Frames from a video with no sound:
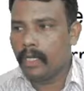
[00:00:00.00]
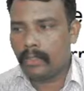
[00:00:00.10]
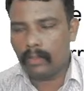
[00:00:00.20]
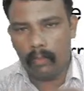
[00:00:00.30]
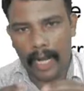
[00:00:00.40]

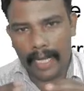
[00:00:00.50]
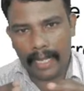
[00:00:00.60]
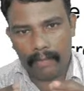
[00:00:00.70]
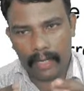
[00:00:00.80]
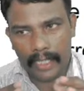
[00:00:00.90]
So
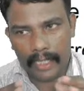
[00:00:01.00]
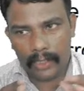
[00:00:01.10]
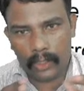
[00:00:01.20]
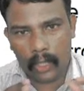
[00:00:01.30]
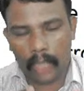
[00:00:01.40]
whatever he
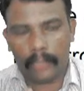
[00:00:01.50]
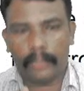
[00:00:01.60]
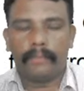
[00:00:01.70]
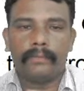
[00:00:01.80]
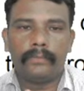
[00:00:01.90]

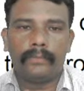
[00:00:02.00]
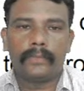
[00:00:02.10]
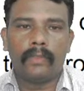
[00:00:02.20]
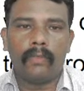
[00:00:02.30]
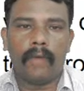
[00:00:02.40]

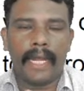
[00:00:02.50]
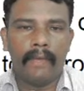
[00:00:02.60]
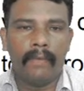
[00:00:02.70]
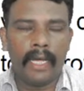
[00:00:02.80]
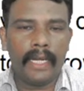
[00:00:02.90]
taught,
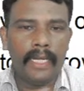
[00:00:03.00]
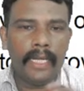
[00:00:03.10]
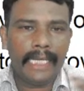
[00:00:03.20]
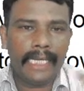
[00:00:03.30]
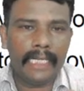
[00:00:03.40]
whatever
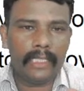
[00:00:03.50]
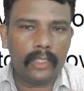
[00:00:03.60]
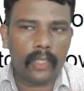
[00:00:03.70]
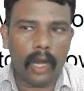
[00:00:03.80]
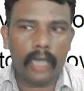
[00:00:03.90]

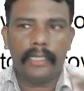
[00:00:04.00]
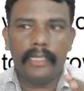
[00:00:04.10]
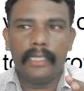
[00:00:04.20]
he taught,